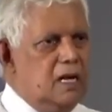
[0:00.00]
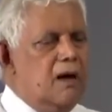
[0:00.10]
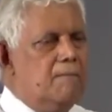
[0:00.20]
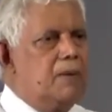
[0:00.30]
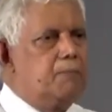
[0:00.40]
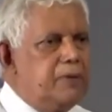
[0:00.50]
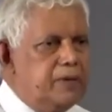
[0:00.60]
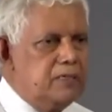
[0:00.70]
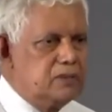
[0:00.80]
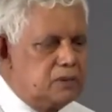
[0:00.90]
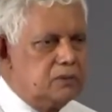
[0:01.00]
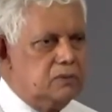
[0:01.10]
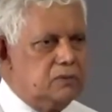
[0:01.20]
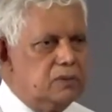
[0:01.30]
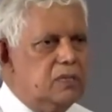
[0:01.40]
But pretty
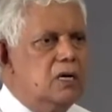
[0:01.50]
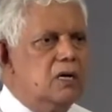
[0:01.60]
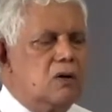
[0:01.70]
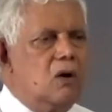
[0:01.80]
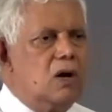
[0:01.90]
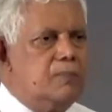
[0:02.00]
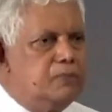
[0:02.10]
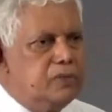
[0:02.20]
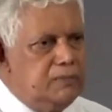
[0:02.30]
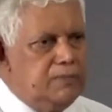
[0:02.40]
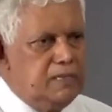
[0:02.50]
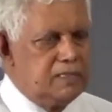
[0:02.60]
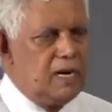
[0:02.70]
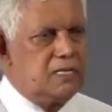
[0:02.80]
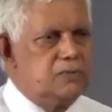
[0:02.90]
soon, God put him in
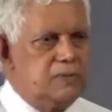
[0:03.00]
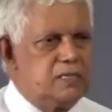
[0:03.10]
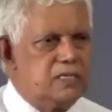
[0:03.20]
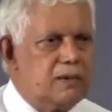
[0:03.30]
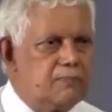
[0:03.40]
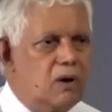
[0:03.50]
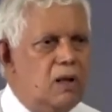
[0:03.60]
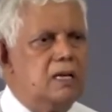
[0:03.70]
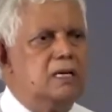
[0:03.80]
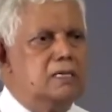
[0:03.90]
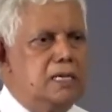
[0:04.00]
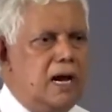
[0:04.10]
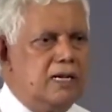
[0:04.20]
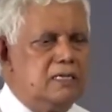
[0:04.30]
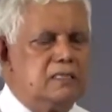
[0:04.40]
touch with a chap called
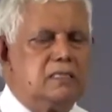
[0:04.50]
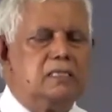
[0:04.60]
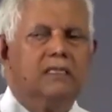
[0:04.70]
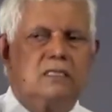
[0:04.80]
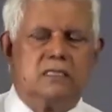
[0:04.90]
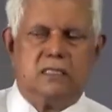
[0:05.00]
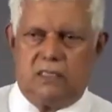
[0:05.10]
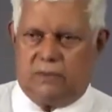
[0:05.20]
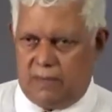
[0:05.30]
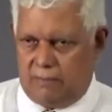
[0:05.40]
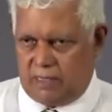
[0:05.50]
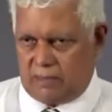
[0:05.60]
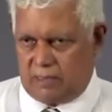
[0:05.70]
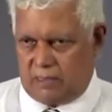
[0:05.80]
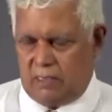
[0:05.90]
Ananias in the city of
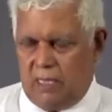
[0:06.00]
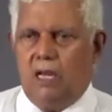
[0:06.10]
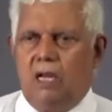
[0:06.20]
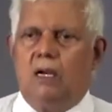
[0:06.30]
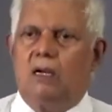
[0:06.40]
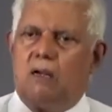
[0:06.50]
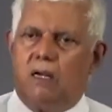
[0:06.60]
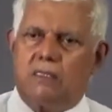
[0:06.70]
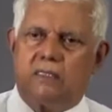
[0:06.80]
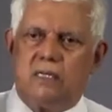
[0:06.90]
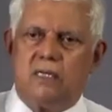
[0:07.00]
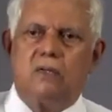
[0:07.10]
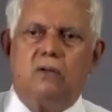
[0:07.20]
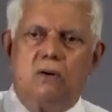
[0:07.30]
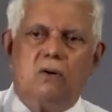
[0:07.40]
Damascus. God said,
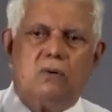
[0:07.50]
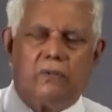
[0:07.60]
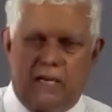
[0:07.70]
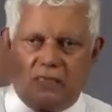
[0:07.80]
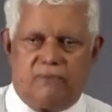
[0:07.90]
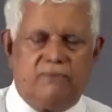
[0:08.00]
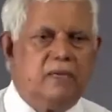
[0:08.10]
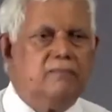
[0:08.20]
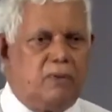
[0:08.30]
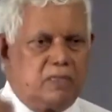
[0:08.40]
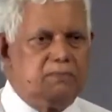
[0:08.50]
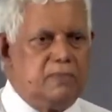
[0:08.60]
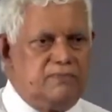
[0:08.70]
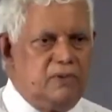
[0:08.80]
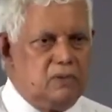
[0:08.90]
go, there's an
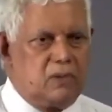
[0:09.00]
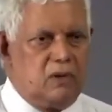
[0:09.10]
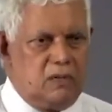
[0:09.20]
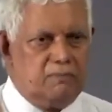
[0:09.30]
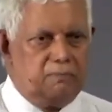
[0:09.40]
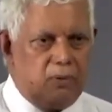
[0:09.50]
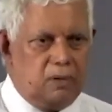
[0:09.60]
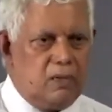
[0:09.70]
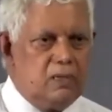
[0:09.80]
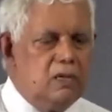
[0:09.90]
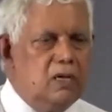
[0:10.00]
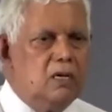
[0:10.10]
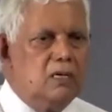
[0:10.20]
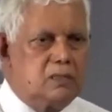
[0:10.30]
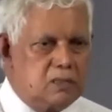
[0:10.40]
impossible fellow called Paul,
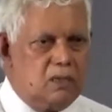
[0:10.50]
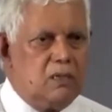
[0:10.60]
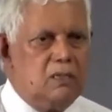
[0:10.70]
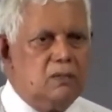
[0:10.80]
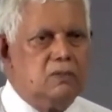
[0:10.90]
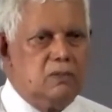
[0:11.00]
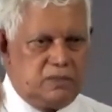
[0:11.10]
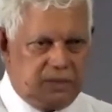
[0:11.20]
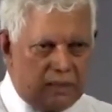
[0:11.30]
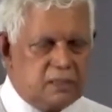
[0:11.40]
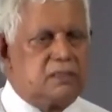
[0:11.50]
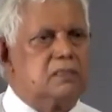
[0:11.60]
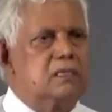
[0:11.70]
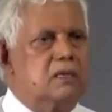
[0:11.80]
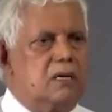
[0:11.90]
Saul, who has
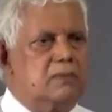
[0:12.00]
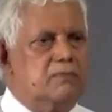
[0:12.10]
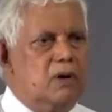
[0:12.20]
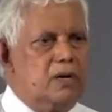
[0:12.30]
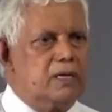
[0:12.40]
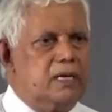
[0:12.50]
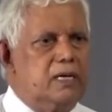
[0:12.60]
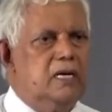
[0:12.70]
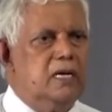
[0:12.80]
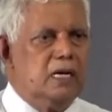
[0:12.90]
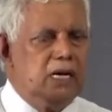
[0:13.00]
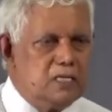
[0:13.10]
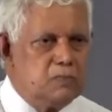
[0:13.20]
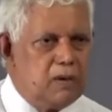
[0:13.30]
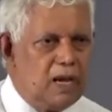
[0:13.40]
just got born again,
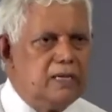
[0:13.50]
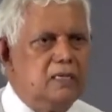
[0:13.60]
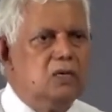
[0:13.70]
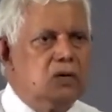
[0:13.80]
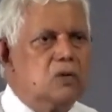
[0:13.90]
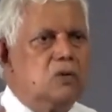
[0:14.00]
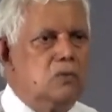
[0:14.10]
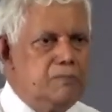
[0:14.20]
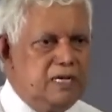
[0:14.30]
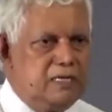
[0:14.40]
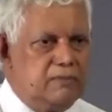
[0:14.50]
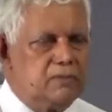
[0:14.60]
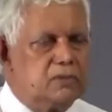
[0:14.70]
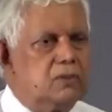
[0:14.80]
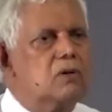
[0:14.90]
he's blind, go meet him.
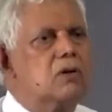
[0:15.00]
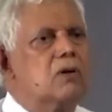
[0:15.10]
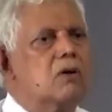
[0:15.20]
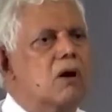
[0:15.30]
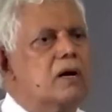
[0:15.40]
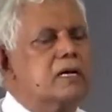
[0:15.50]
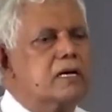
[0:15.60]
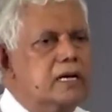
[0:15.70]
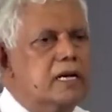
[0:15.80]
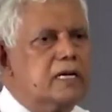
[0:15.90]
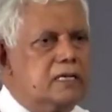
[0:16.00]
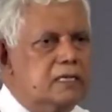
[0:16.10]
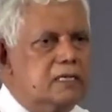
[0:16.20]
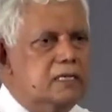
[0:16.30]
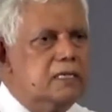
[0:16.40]
So God
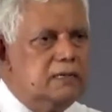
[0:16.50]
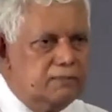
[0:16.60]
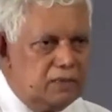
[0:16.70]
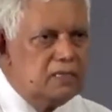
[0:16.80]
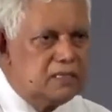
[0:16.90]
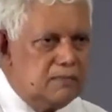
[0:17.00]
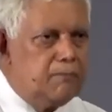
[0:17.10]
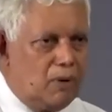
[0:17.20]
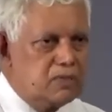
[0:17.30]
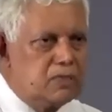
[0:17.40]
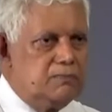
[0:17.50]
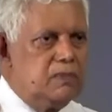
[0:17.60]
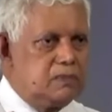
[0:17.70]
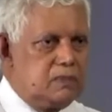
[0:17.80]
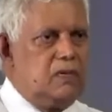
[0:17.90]
connected even this impossible
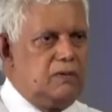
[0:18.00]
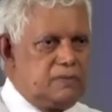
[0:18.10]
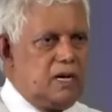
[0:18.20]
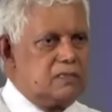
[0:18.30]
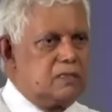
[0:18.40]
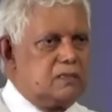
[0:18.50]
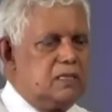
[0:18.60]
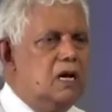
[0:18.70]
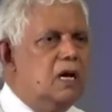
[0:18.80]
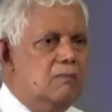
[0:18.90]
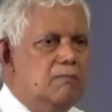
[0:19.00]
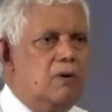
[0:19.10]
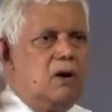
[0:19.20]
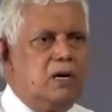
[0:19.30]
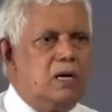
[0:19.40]
Saul of Tarsus,
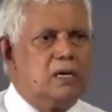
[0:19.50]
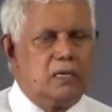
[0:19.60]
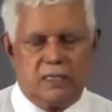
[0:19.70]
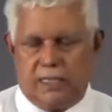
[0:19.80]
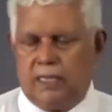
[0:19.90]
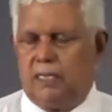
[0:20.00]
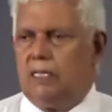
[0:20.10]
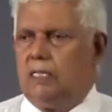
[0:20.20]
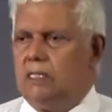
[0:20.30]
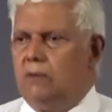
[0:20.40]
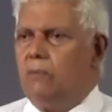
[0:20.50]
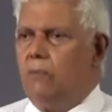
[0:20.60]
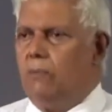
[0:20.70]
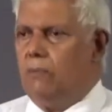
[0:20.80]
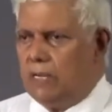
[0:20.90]
born again in the
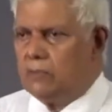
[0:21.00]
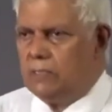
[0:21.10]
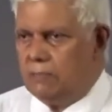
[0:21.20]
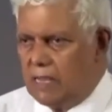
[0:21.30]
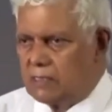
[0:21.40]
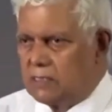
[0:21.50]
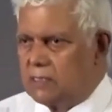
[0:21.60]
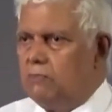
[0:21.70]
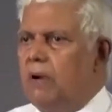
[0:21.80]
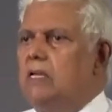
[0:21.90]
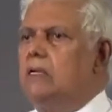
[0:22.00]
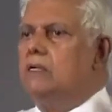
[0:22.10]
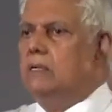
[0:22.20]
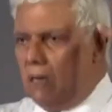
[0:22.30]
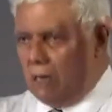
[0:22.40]
way to Damascus by a
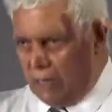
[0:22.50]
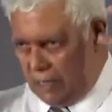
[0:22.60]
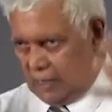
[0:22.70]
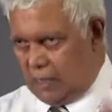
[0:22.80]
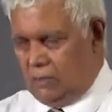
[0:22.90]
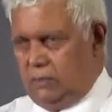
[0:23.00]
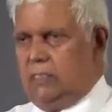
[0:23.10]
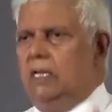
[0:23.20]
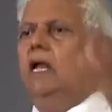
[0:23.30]
God encounter,